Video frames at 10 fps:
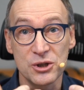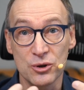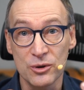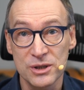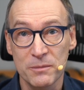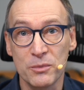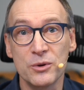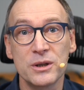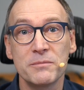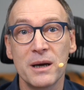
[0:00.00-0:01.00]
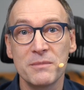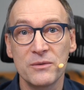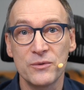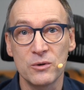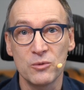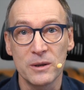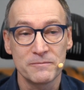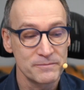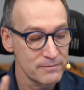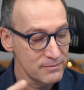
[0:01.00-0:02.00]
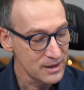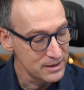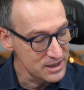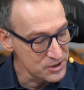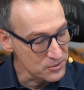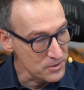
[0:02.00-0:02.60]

not supported by my formula. Let's